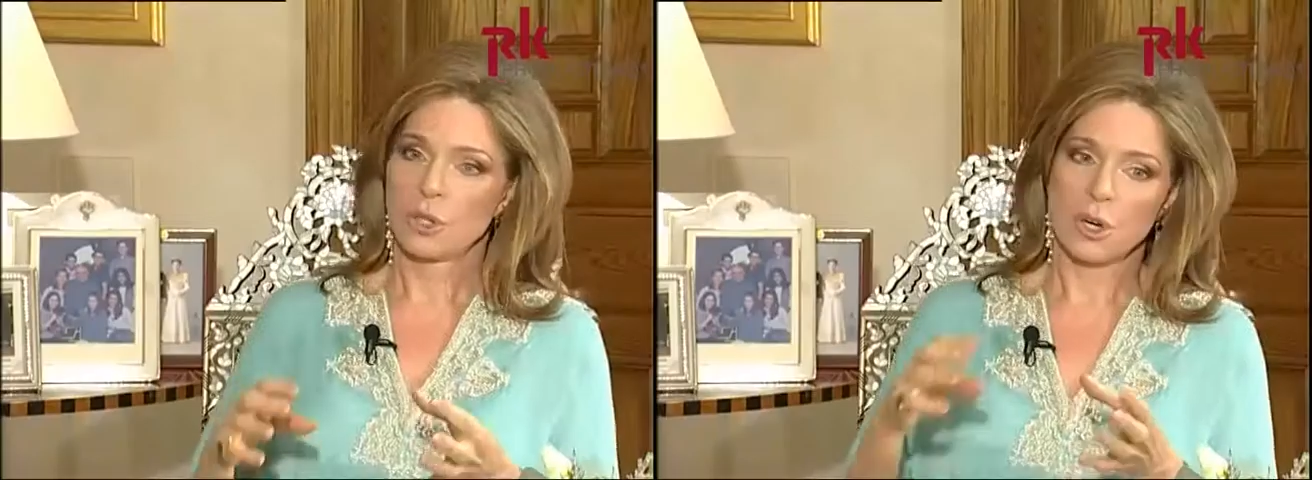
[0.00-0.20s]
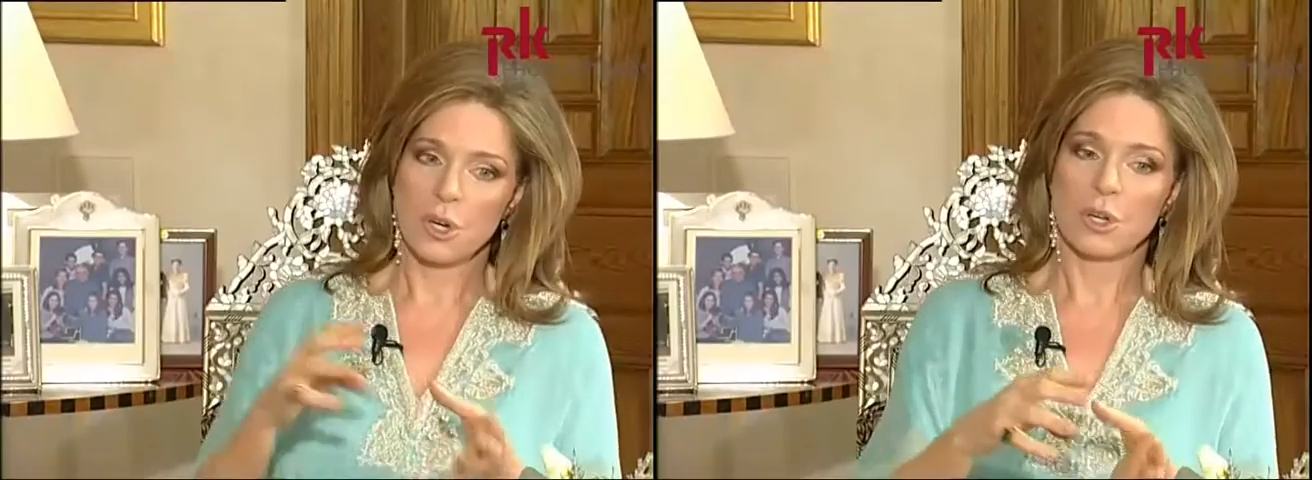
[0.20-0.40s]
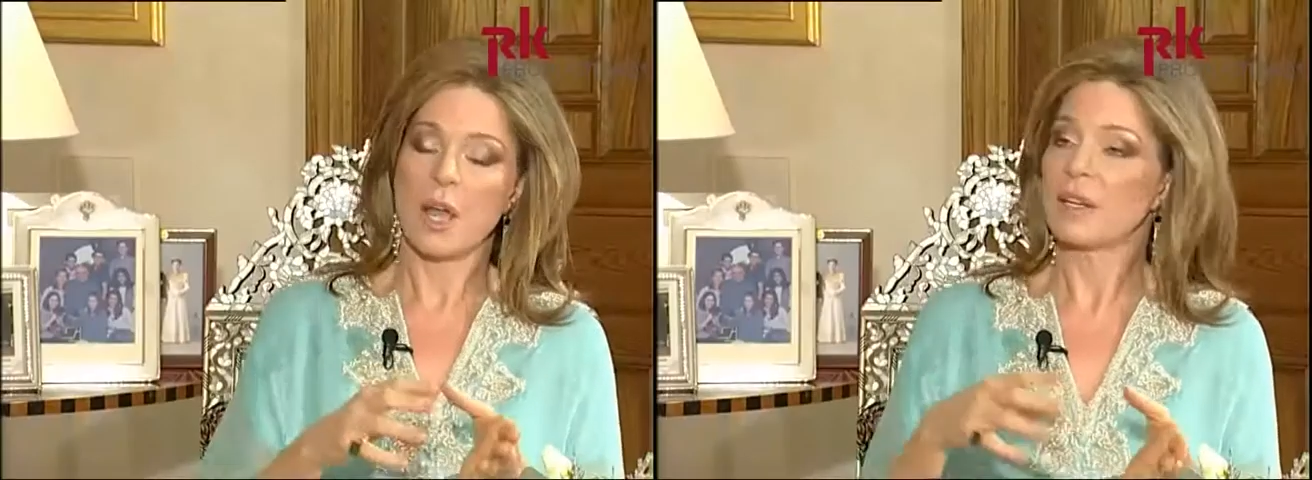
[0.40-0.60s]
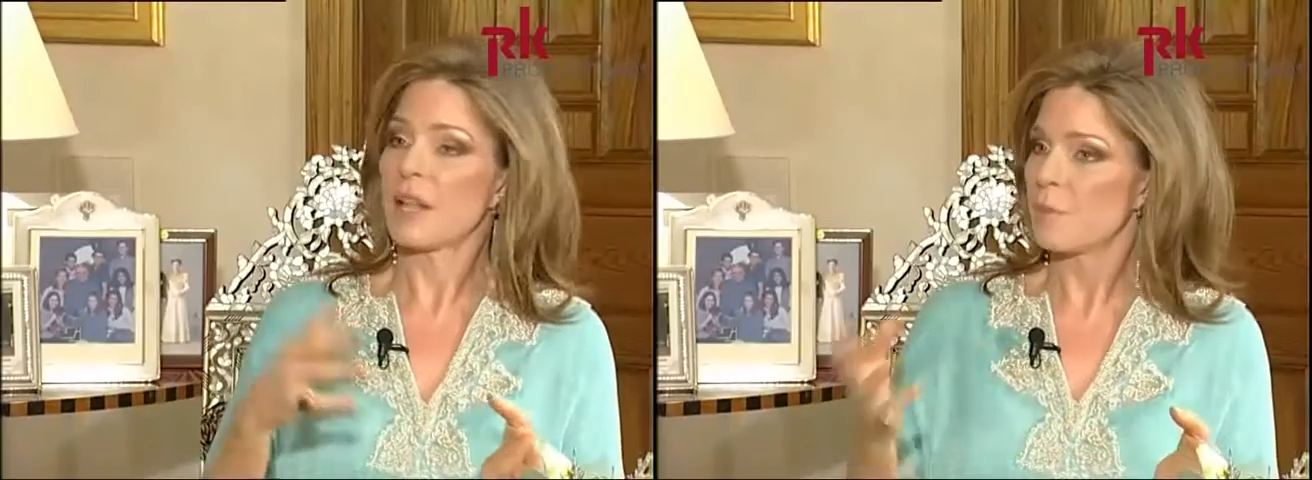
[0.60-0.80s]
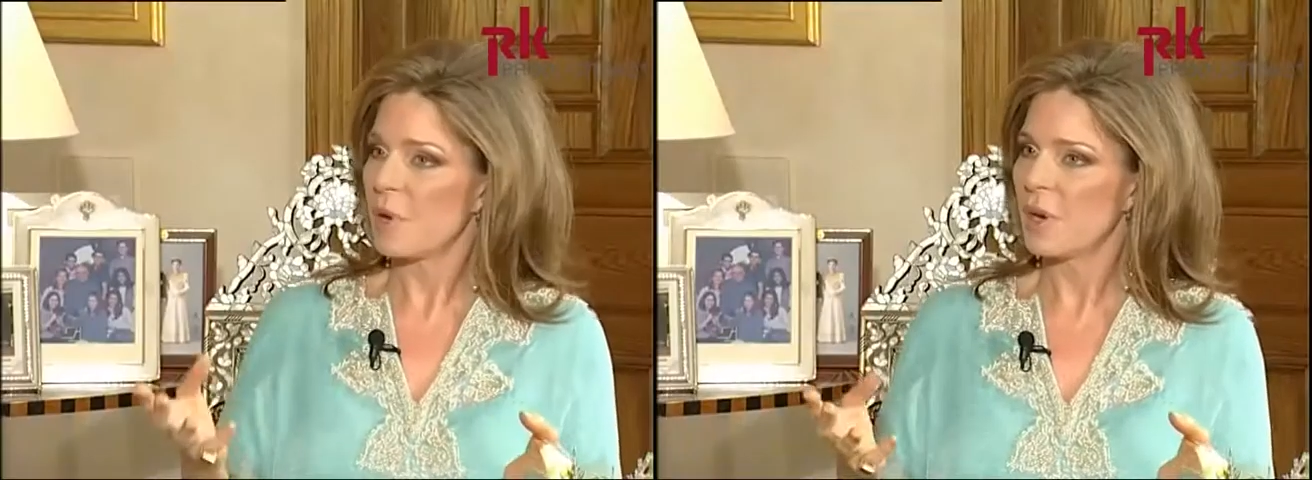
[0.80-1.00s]
turn, and
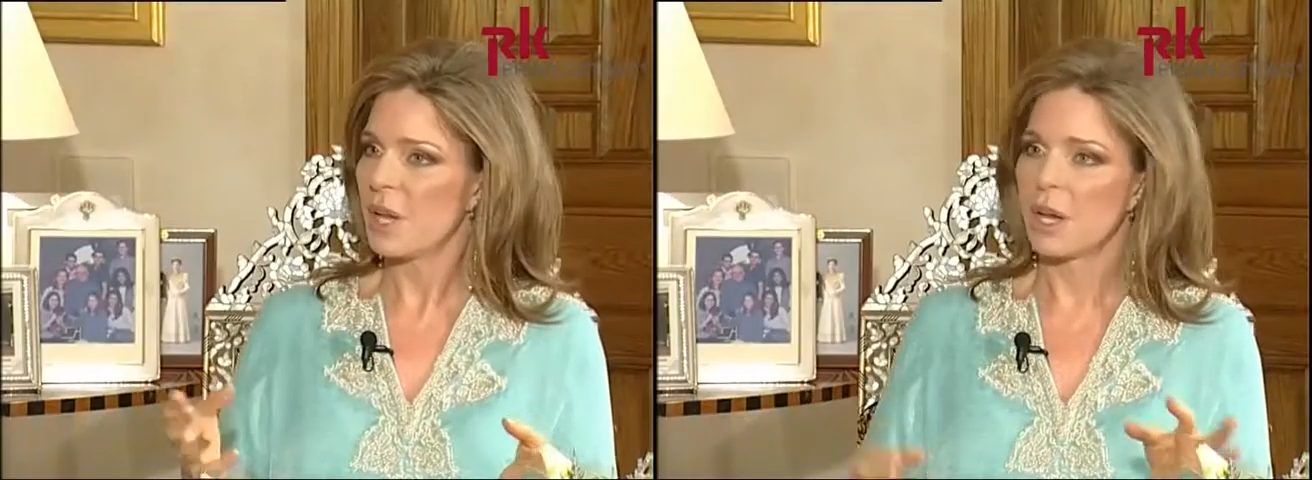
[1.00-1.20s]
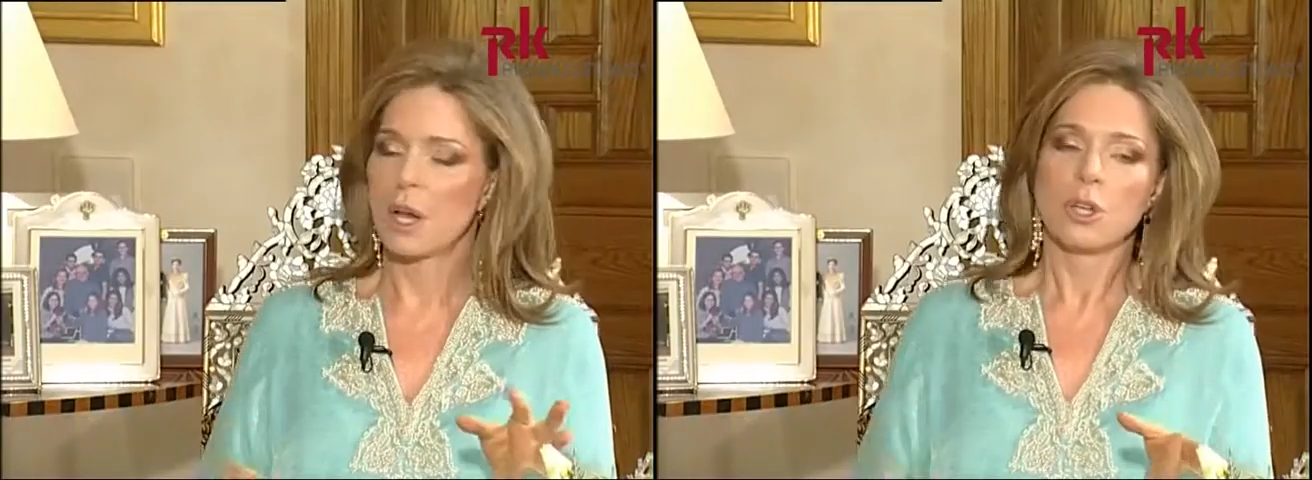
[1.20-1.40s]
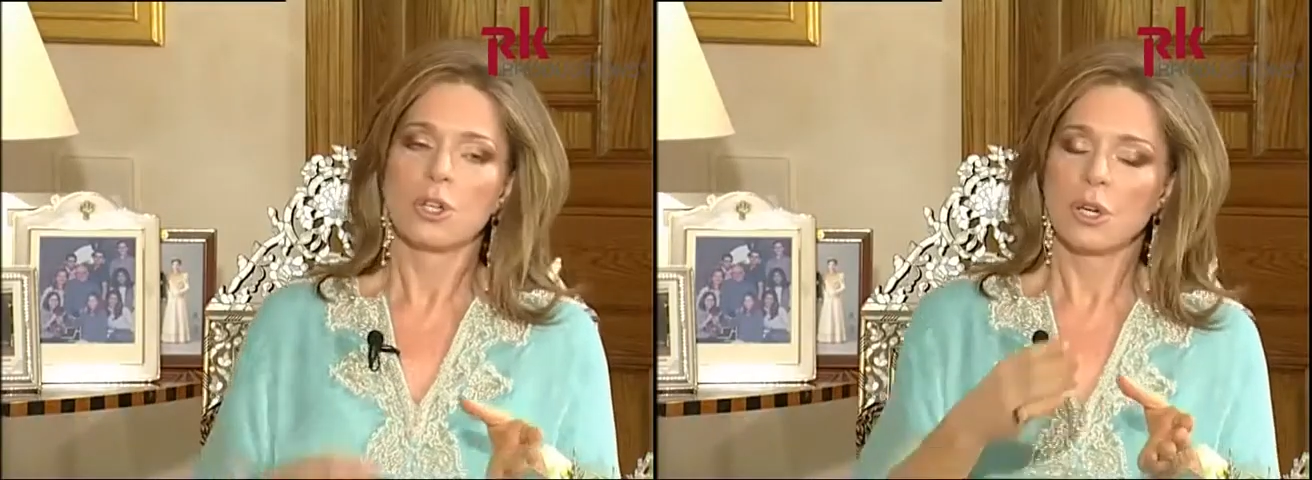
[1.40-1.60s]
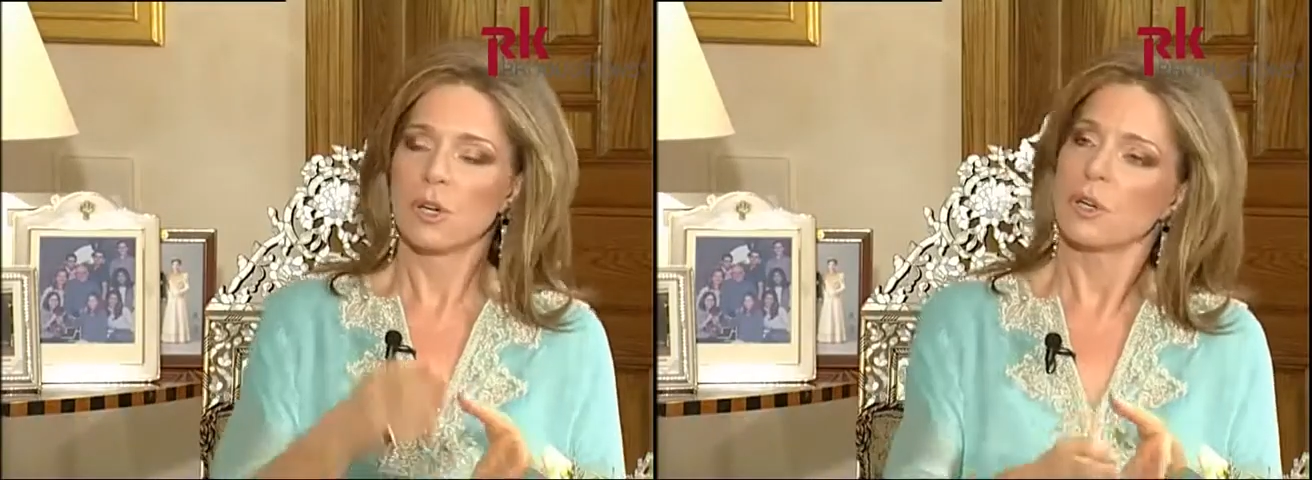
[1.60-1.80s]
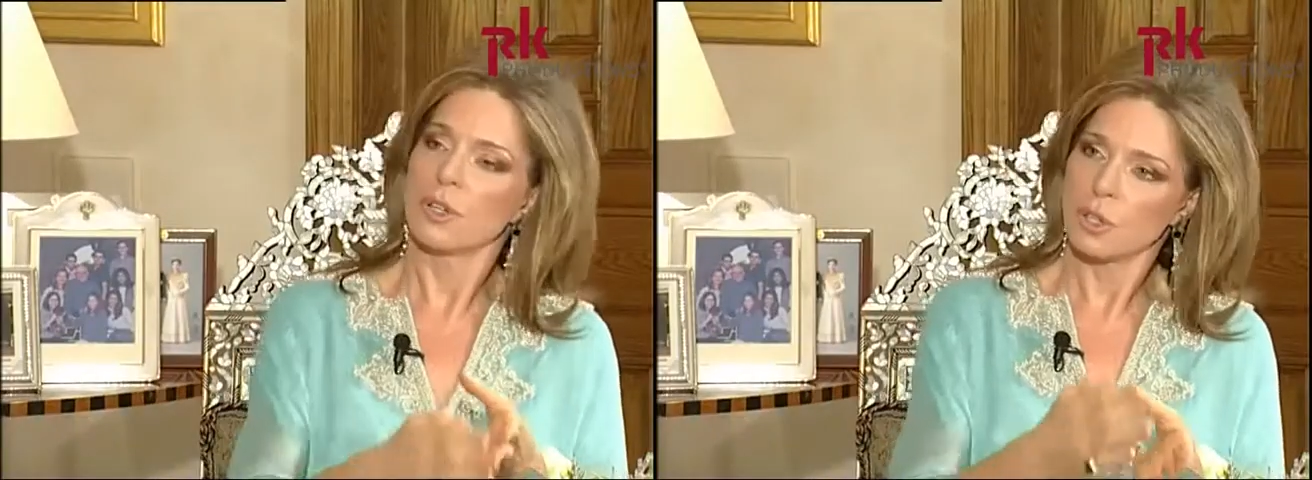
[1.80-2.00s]
Liberia,
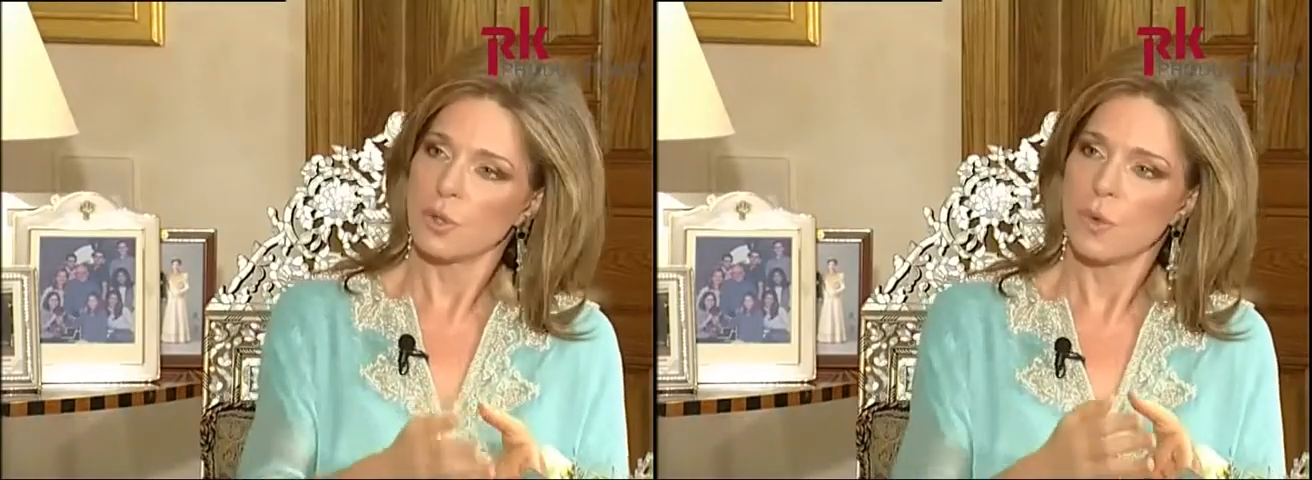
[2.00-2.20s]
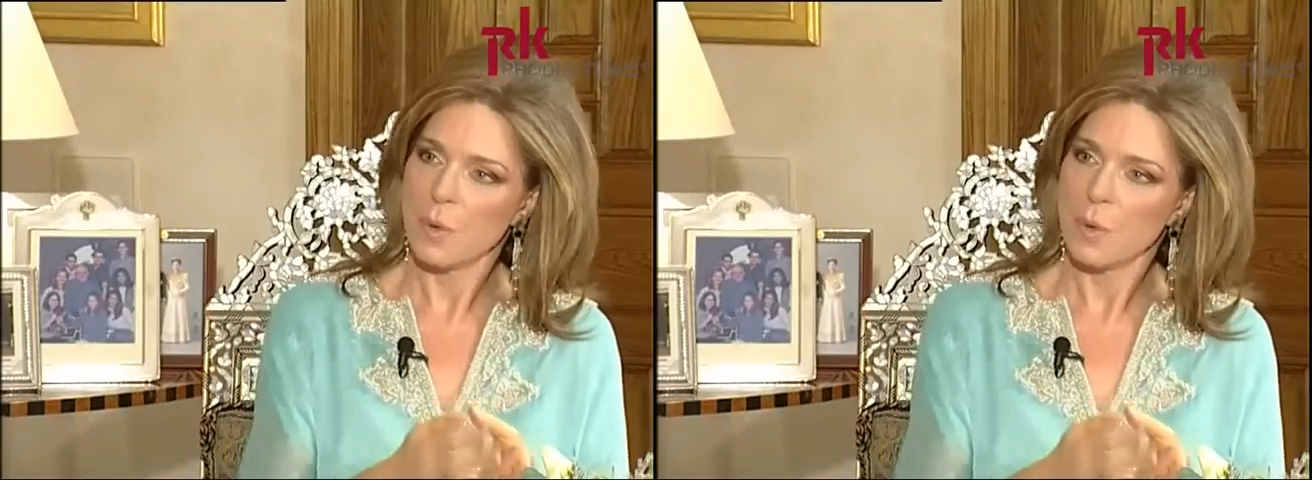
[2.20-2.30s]
turn to